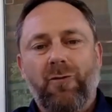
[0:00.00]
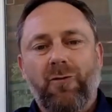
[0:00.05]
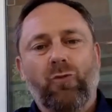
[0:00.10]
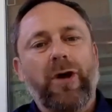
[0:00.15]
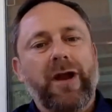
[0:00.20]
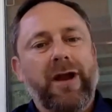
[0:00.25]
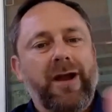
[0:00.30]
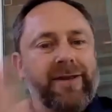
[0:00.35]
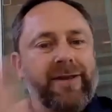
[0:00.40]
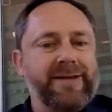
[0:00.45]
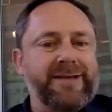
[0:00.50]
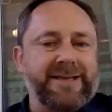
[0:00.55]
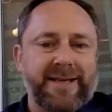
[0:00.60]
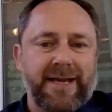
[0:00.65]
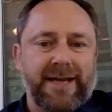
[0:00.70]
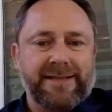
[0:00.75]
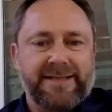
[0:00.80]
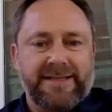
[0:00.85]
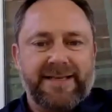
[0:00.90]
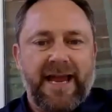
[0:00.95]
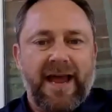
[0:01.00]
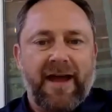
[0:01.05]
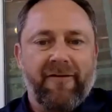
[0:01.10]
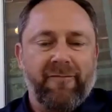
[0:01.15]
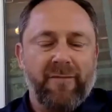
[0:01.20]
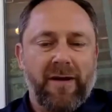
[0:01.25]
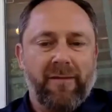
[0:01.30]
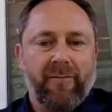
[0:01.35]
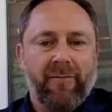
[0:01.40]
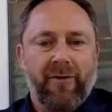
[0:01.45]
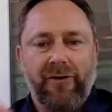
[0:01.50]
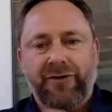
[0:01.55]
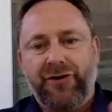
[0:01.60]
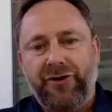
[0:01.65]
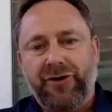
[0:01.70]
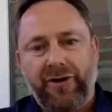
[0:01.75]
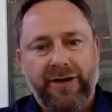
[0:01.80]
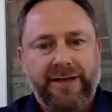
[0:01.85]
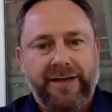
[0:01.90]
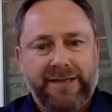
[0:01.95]
with said staff member
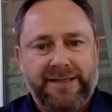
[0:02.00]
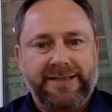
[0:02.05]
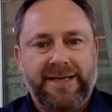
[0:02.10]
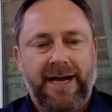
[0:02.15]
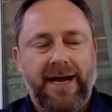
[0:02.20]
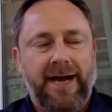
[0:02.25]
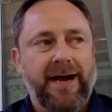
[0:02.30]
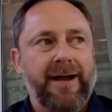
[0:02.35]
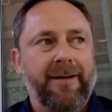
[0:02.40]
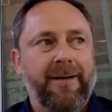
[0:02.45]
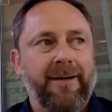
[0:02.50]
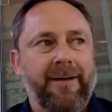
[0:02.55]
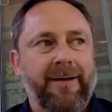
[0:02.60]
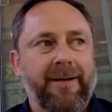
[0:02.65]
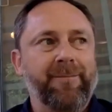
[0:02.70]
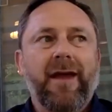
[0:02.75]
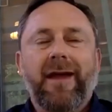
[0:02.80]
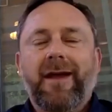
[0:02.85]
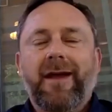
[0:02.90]
during this time.